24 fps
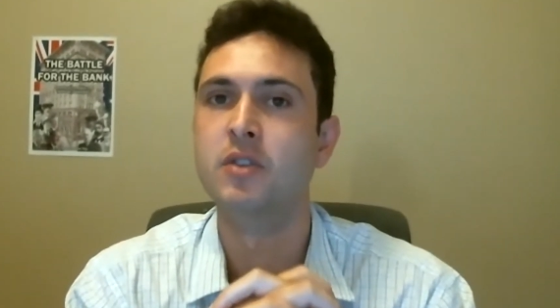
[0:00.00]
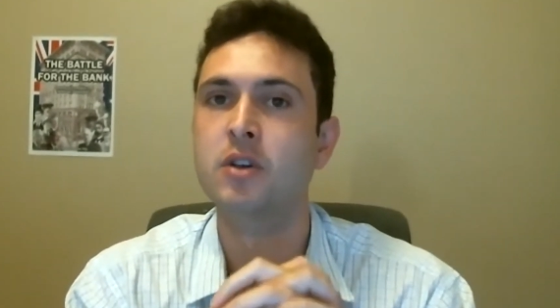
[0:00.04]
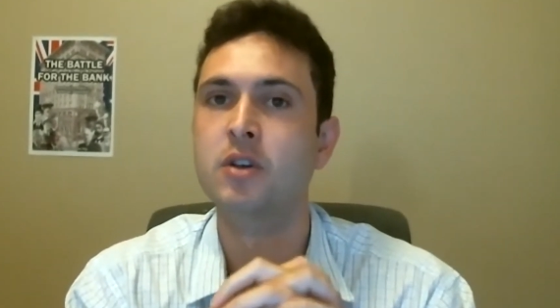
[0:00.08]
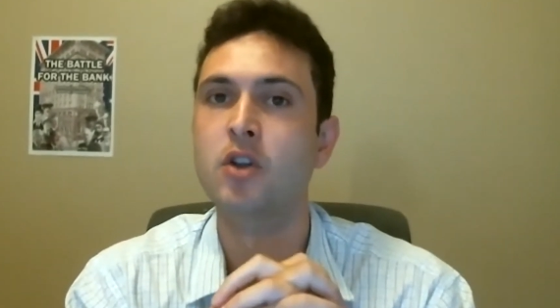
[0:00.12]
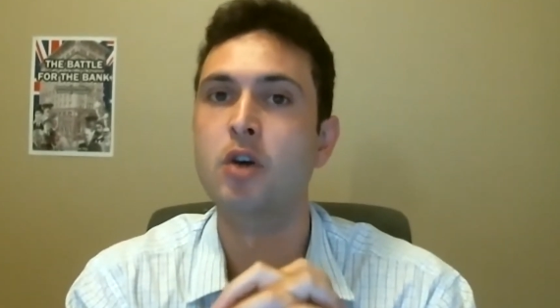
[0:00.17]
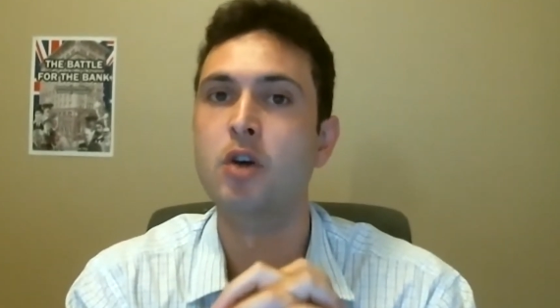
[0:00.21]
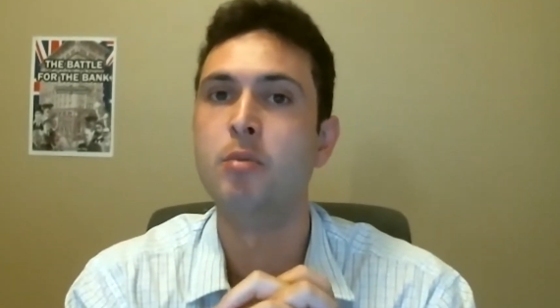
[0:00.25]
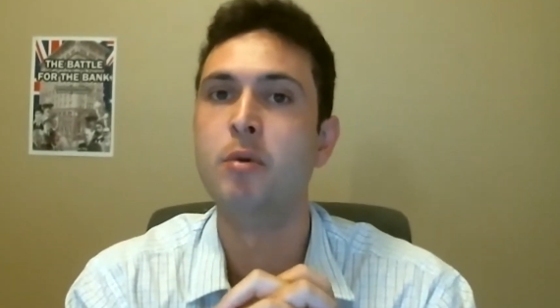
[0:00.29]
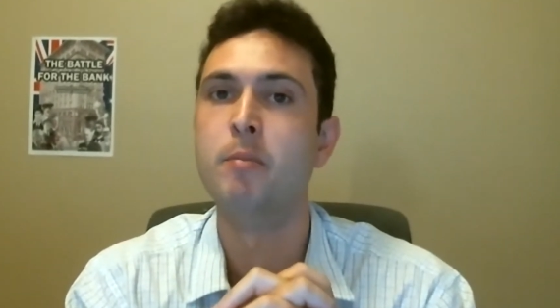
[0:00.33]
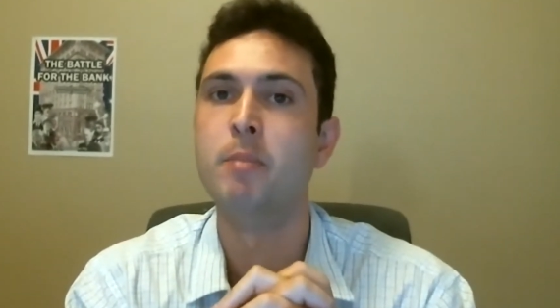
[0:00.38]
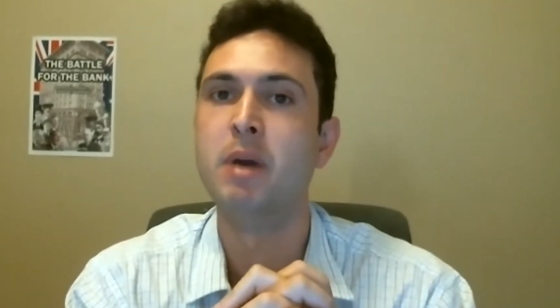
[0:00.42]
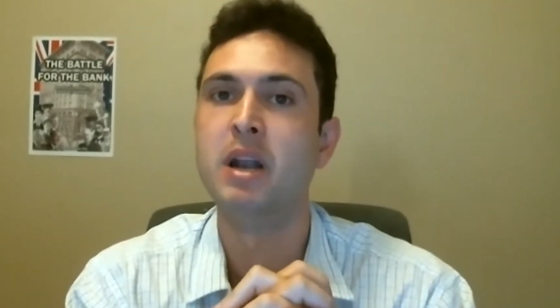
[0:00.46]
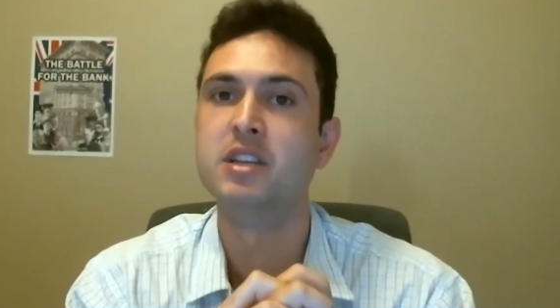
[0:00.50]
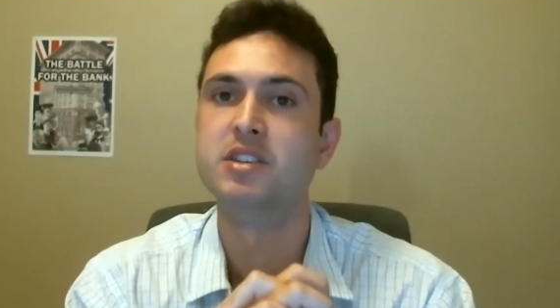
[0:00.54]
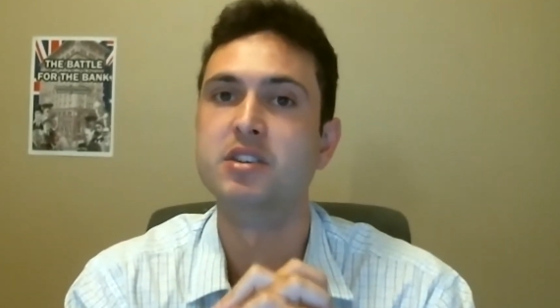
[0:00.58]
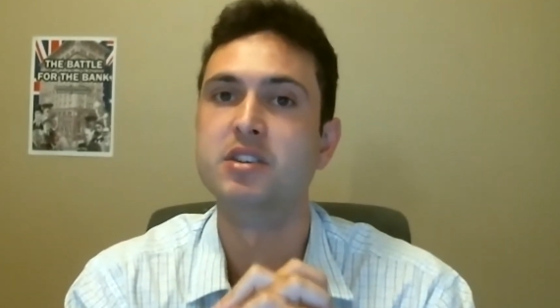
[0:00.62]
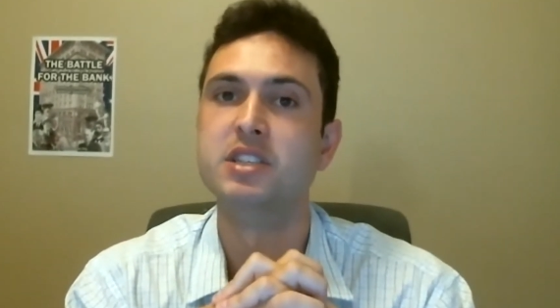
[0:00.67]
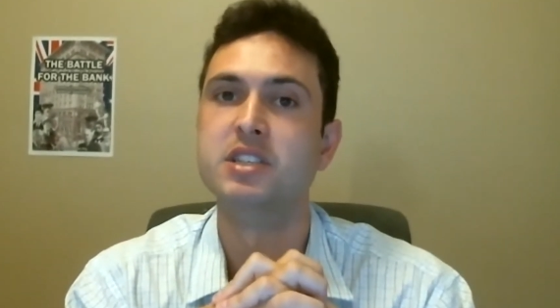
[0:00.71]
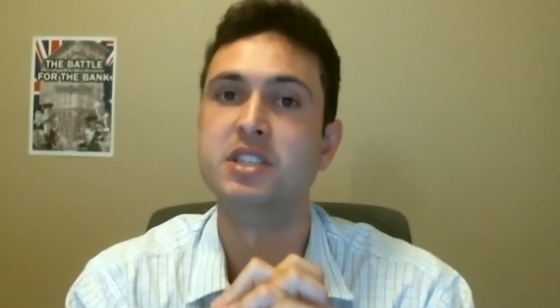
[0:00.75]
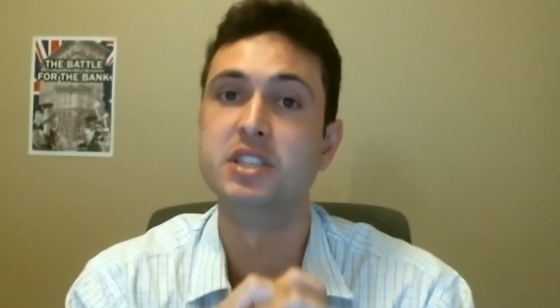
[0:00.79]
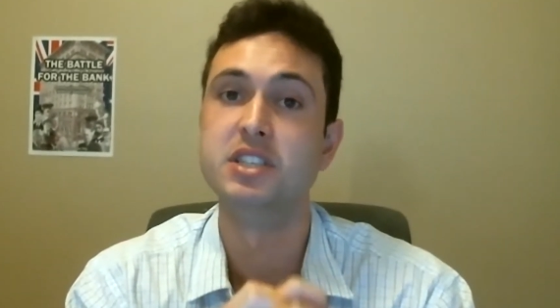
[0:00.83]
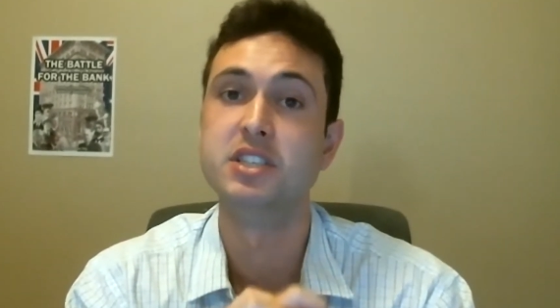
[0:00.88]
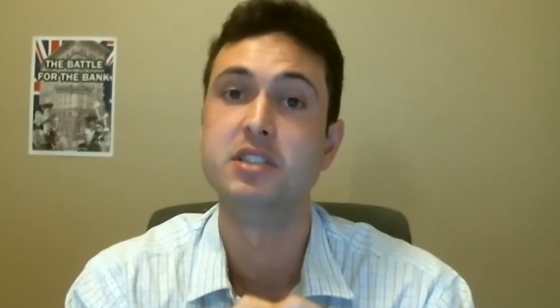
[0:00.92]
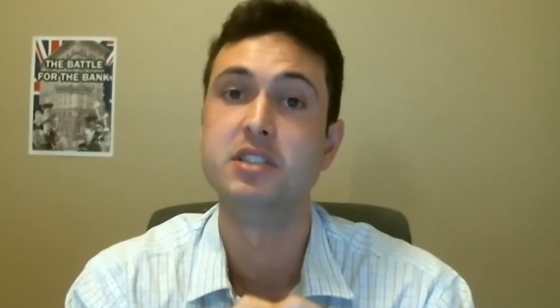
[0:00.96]
global monetary
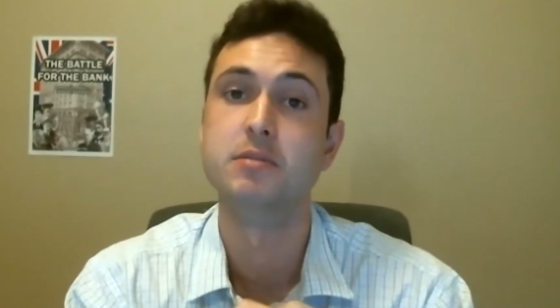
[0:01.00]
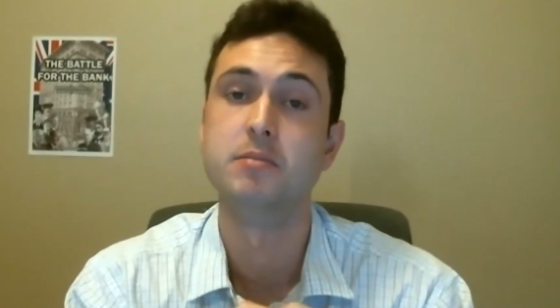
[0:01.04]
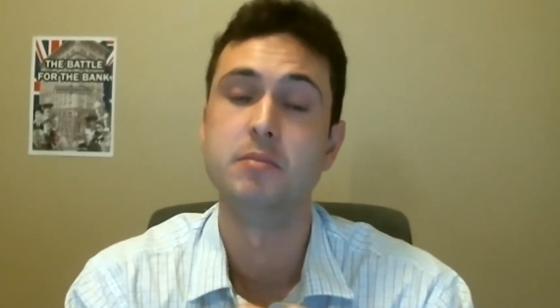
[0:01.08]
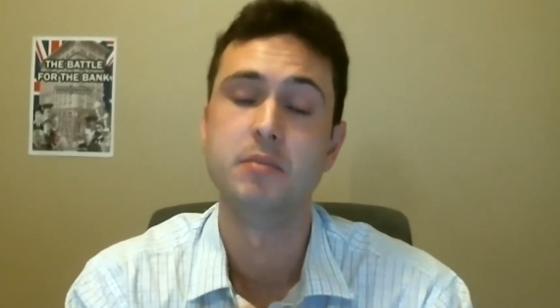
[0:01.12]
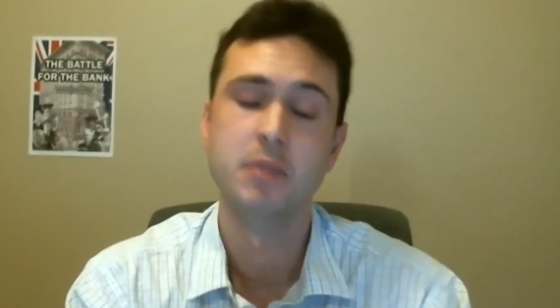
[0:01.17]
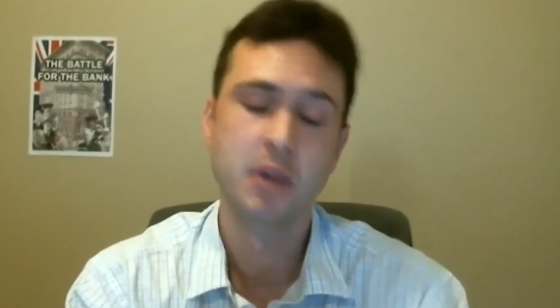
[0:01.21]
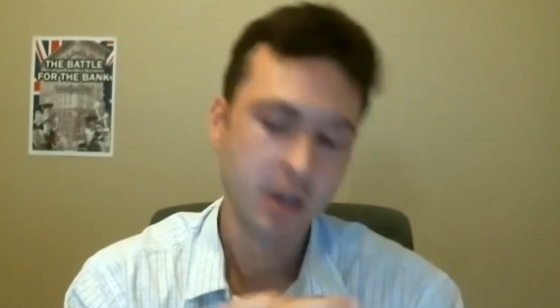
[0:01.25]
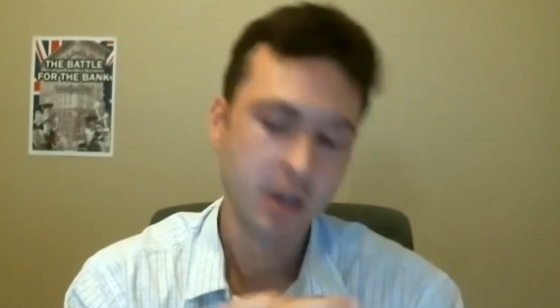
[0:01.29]
system.